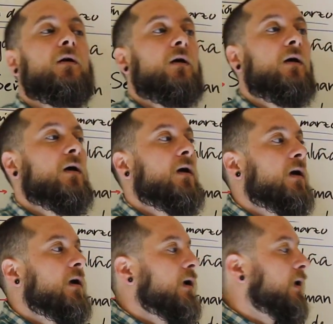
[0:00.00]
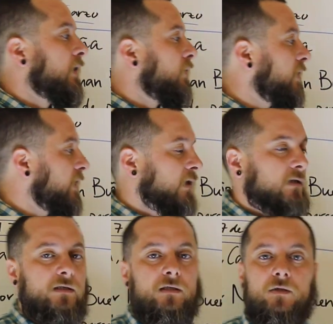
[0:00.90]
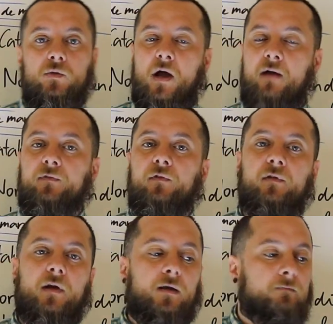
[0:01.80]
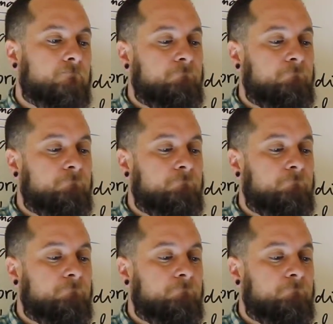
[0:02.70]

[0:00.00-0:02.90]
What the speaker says: What else do I have to say?